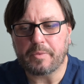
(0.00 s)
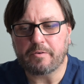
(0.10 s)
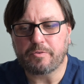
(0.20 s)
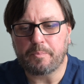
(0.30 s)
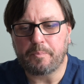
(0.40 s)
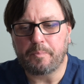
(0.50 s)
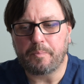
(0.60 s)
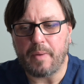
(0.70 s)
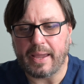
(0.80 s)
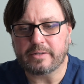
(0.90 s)
If the
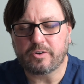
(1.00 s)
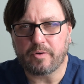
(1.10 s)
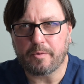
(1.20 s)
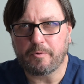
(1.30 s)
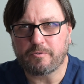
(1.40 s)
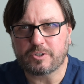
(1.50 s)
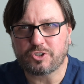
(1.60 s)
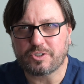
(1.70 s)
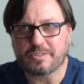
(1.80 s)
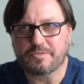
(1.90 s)
anterior
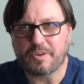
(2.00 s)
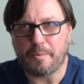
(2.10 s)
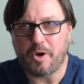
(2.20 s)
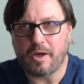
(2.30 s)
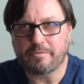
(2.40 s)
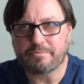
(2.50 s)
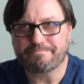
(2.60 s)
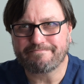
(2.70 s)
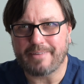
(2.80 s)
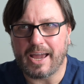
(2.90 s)
provisionals come off,
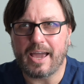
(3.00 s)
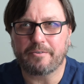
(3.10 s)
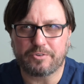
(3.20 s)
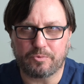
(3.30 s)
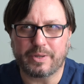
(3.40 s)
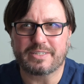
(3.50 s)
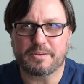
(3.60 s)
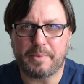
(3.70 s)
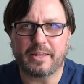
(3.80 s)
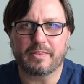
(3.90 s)
I have to
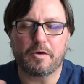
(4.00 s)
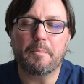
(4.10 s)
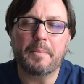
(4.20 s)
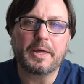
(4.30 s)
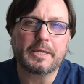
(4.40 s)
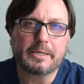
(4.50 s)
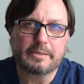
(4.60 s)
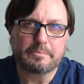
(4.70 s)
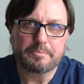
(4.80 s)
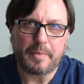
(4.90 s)
re-cement them,
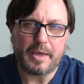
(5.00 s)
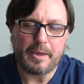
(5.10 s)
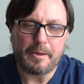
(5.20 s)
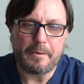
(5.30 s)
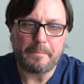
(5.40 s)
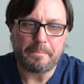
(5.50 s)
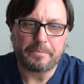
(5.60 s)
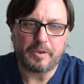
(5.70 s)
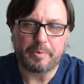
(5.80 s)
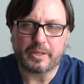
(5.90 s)

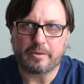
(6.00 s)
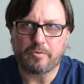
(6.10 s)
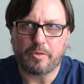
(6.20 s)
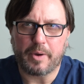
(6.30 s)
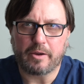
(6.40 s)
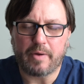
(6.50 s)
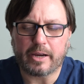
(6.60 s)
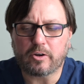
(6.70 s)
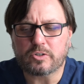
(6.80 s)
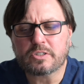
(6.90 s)
typically for the bite
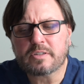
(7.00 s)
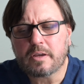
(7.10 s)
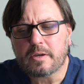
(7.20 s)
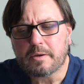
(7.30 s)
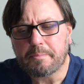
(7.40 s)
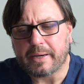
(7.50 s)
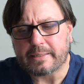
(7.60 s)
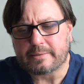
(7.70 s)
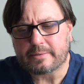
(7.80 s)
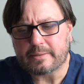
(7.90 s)
records.
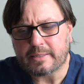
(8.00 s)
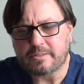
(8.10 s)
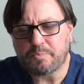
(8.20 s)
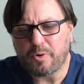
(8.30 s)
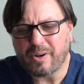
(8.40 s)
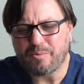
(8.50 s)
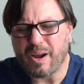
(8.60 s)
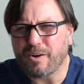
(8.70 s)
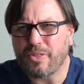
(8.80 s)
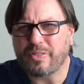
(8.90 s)
but it's pretty
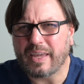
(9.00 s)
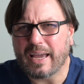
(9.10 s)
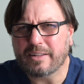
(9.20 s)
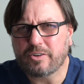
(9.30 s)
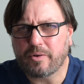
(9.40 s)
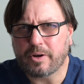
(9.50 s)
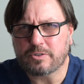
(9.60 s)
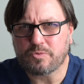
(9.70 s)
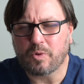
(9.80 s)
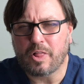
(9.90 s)
rare that the
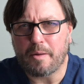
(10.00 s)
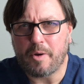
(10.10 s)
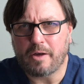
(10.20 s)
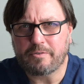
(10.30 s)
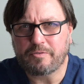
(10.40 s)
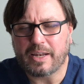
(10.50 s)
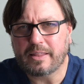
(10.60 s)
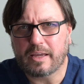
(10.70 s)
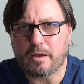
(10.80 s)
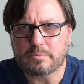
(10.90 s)
anteriors will come off. If
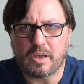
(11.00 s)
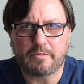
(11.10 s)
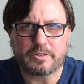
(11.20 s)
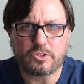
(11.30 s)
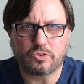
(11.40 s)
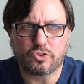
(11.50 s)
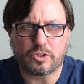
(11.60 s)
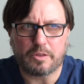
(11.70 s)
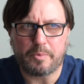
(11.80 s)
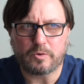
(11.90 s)
anything comes off, it's
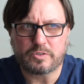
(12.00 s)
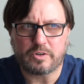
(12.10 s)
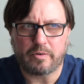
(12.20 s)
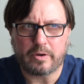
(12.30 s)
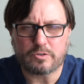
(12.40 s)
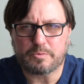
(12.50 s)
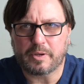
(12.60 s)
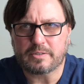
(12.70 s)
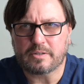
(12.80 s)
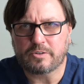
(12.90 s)
usually the posteriors
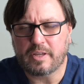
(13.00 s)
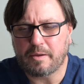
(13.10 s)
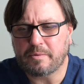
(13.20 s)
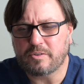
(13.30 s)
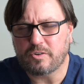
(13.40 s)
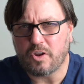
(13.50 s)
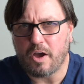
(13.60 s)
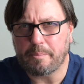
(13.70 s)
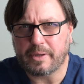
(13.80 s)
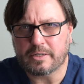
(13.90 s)
because they tend to
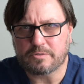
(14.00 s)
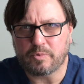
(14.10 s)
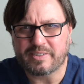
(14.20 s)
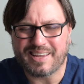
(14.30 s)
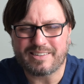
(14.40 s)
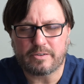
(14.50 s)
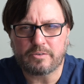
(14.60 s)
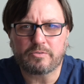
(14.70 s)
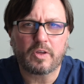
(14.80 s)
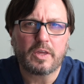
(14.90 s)
not be as
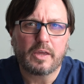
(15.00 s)
retentive.